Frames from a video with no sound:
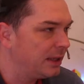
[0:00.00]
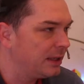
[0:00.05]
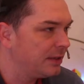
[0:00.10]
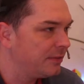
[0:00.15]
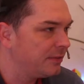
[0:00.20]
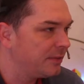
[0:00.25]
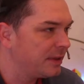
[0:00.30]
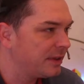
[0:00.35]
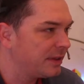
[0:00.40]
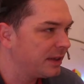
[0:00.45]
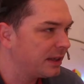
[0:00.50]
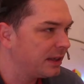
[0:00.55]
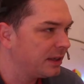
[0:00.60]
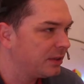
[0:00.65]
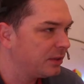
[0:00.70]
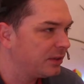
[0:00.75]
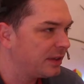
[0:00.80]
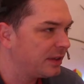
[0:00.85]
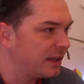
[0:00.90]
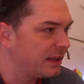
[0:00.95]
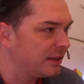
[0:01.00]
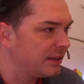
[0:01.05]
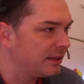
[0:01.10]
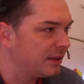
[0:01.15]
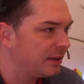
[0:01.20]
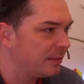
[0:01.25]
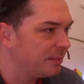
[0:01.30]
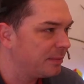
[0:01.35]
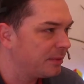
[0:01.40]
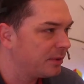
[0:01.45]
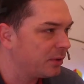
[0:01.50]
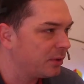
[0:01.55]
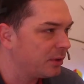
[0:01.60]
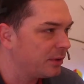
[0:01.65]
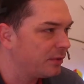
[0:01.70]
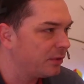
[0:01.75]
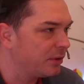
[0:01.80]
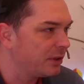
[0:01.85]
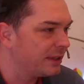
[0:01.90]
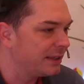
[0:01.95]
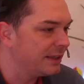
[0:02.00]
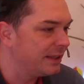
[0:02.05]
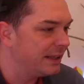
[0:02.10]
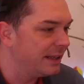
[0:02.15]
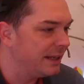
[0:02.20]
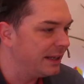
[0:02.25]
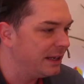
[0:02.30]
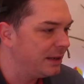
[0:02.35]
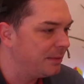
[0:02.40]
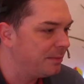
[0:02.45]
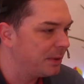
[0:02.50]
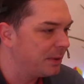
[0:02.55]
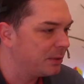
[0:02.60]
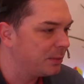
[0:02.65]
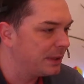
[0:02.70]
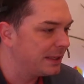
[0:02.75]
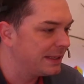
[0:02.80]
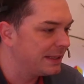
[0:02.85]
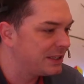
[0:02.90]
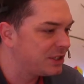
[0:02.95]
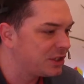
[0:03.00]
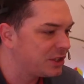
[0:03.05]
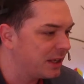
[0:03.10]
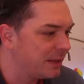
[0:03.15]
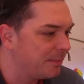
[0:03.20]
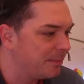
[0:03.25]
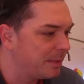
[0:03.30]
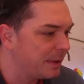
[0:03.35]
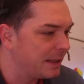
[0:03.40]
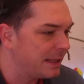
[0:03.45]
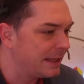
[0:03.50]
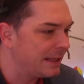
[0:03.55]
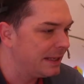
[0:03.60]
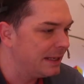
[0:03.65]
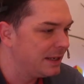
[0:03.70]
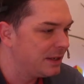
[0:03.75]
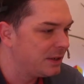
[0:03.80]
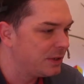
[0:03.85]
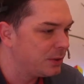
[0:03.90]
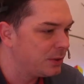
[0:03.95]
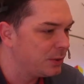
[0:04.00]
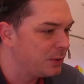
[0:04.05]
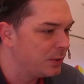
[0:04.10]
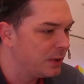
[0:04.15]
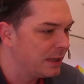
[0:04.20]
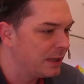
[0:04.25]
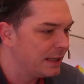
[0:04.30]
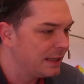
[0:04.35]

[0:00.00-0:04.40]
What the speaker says: Give me a second to set this up. Sorry for the delay, but we'll jump into